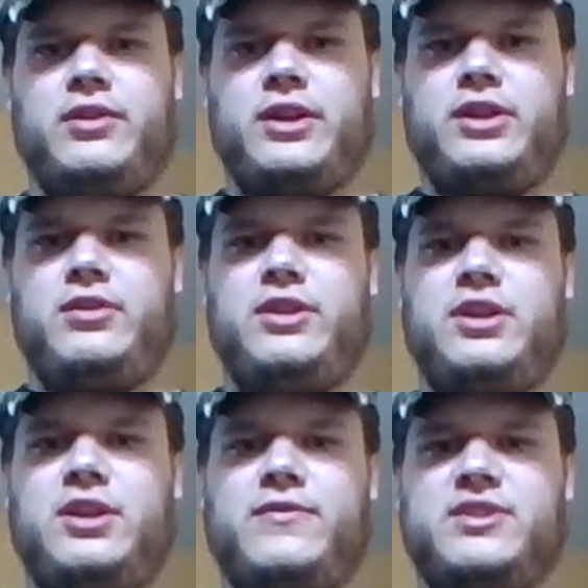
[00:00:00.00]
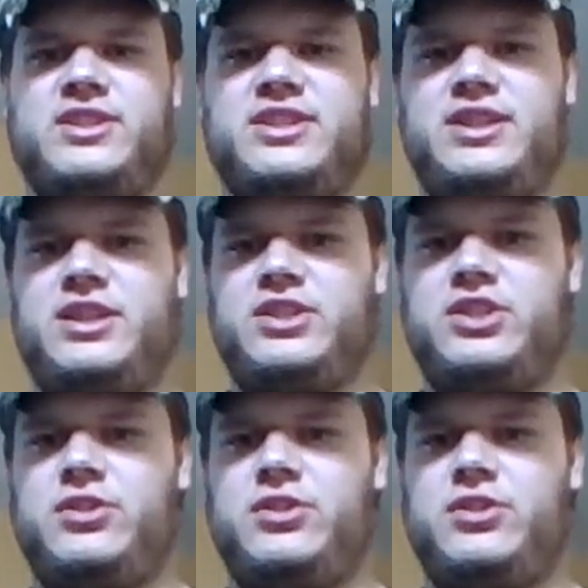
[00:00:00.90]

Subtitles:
Like, you can get different seats. You